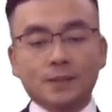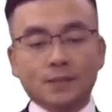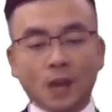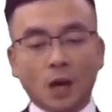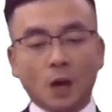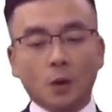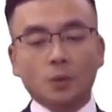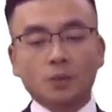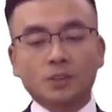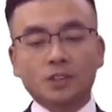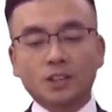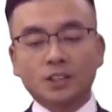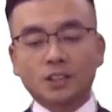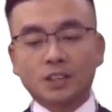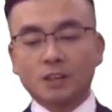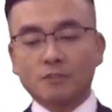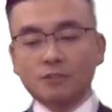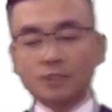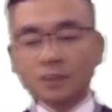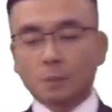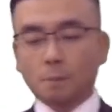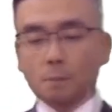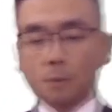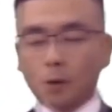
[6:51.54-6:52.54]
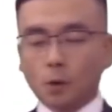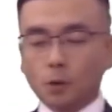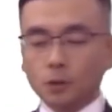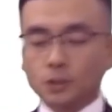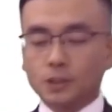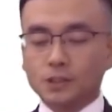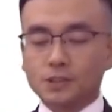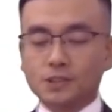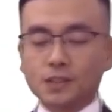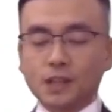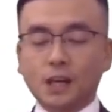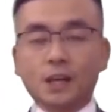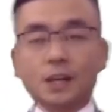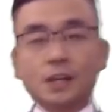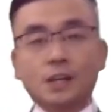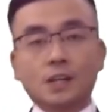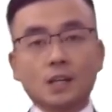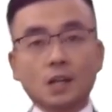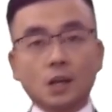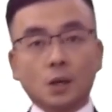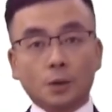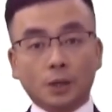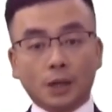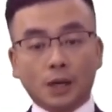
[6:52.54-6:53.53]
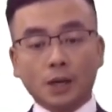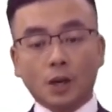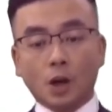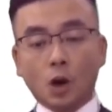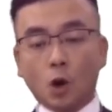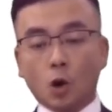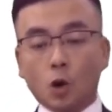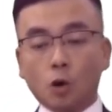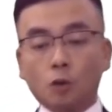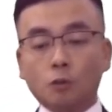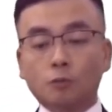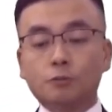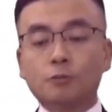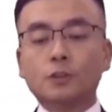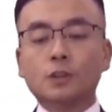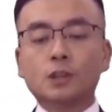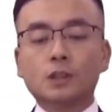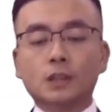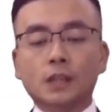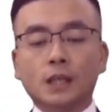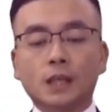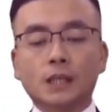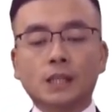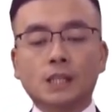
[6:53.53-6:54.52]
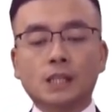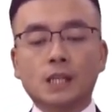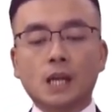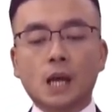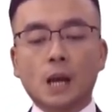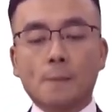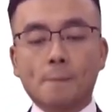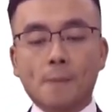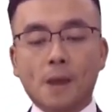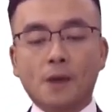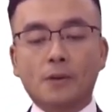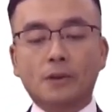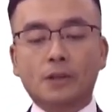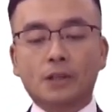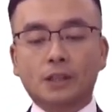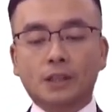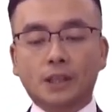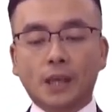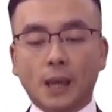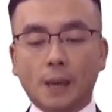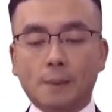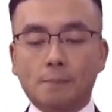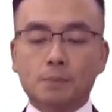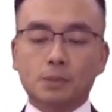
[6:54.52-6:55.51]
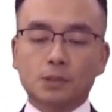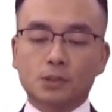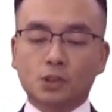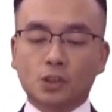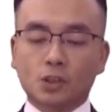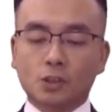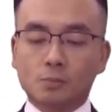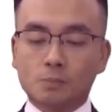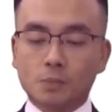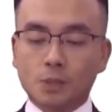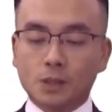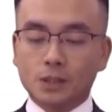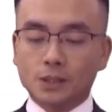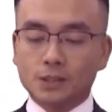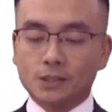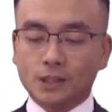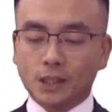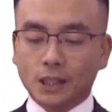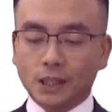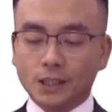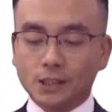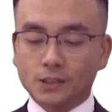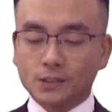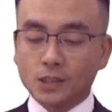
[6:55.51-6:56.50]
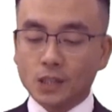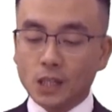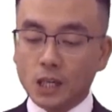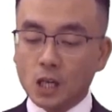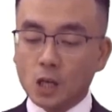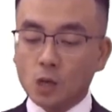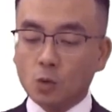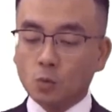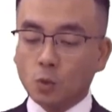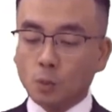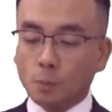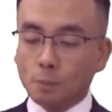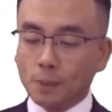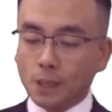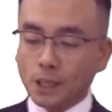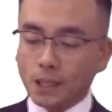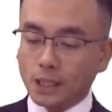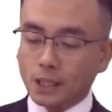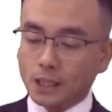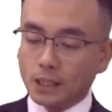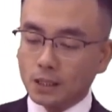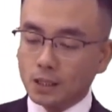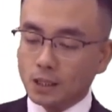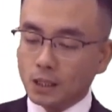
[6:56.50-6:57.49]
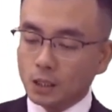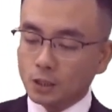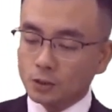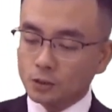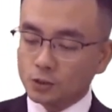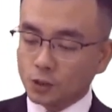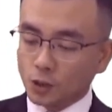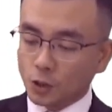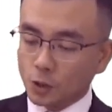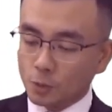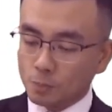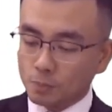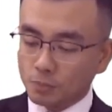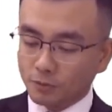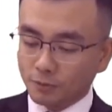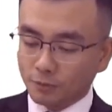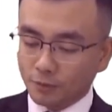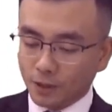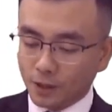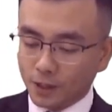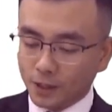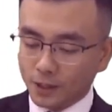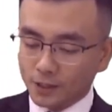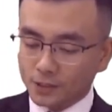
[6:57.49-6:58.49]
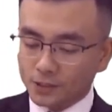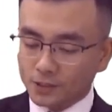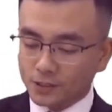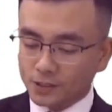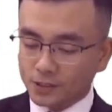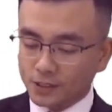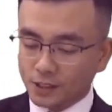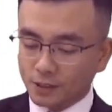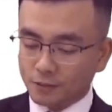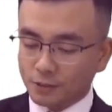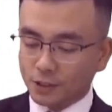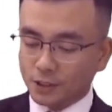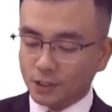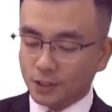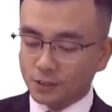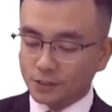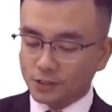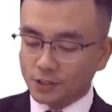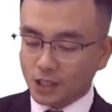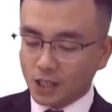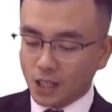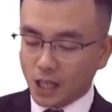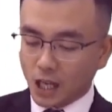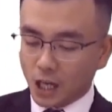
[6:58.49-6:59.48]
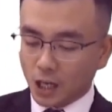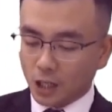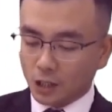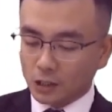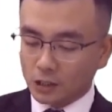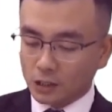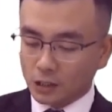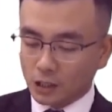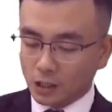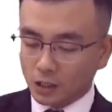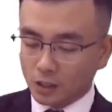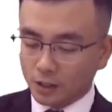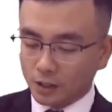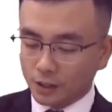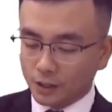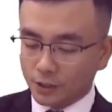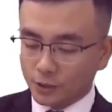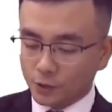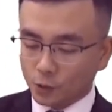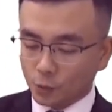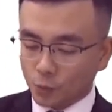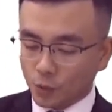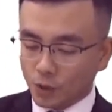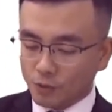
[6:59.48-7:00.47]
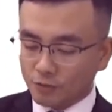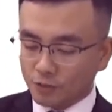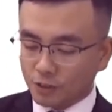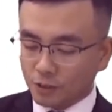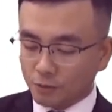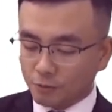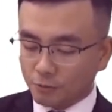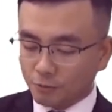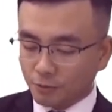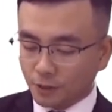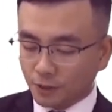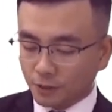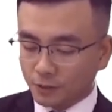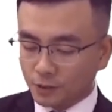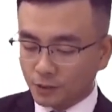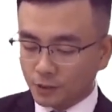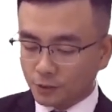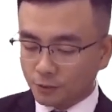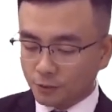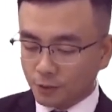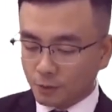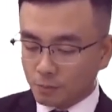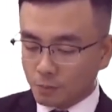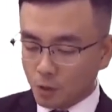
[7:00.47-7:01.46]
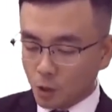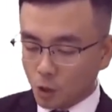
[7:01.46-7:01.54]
Now, the dividend policy, okay, of the American Campus Communities would be to provide dividends aligned with the fund from